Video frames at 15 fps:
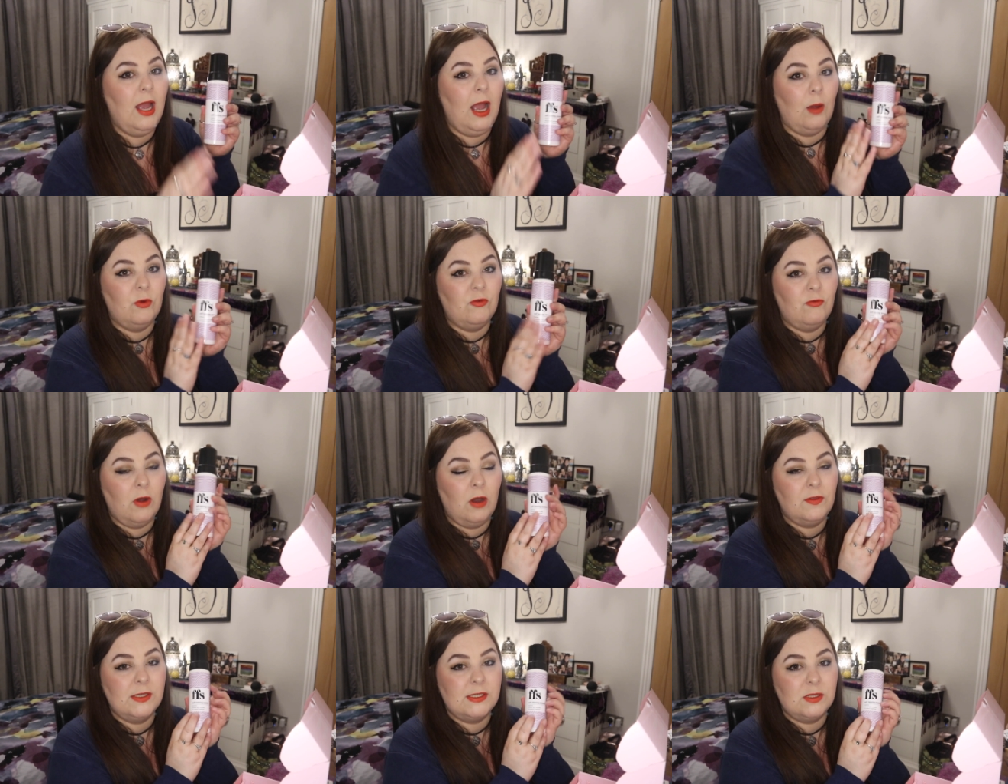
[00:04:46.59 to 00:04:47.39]
I would
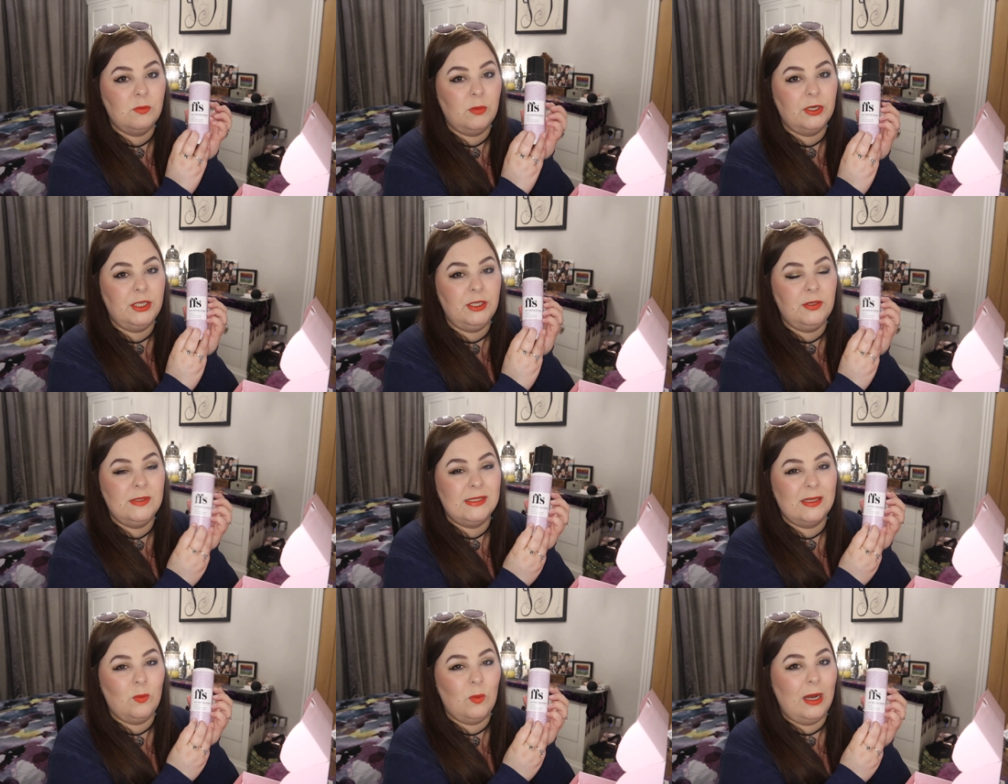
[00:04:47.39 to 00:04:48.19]
rather somebody
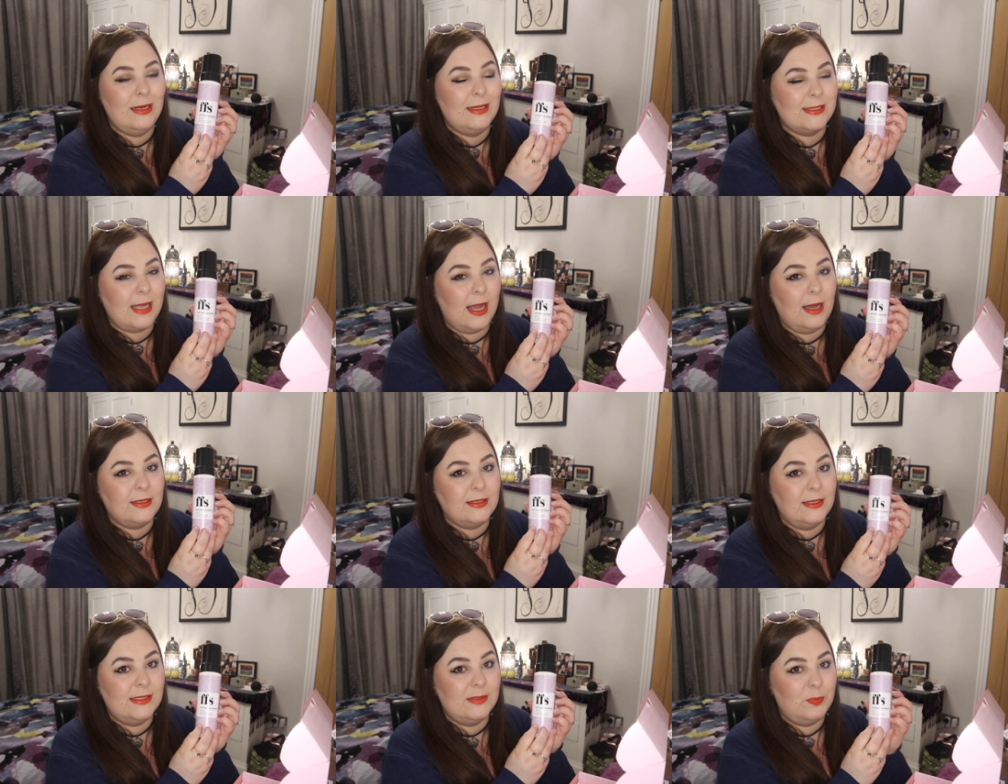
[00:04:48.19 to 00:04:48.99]
use it while it's at
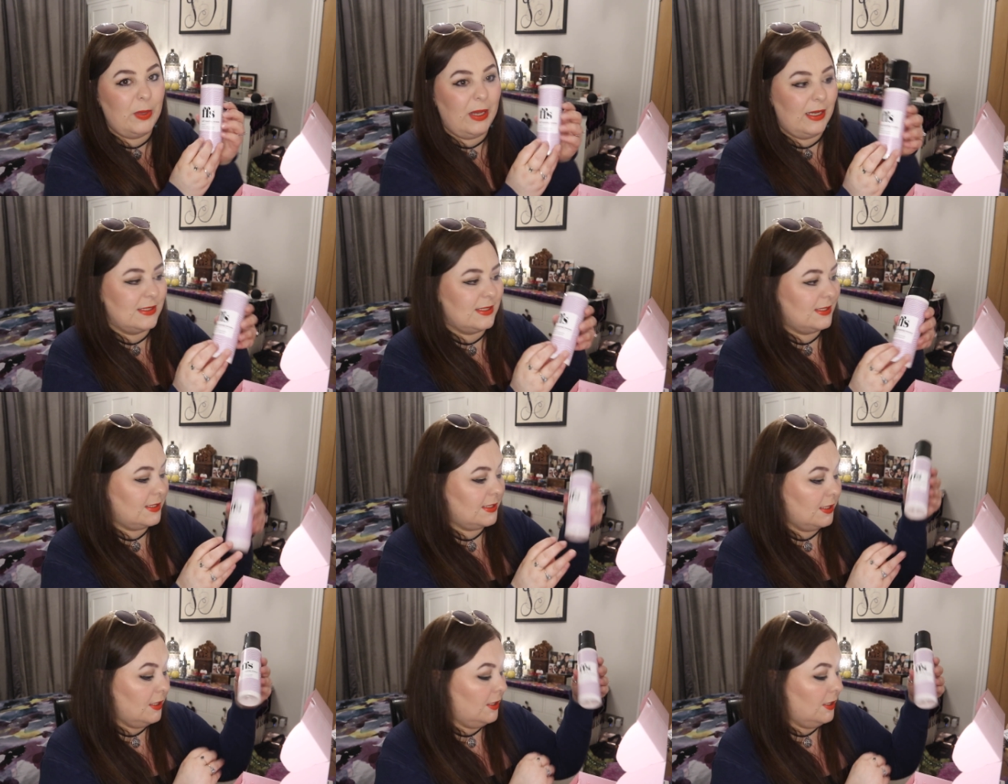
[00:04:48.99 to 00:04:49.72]
its best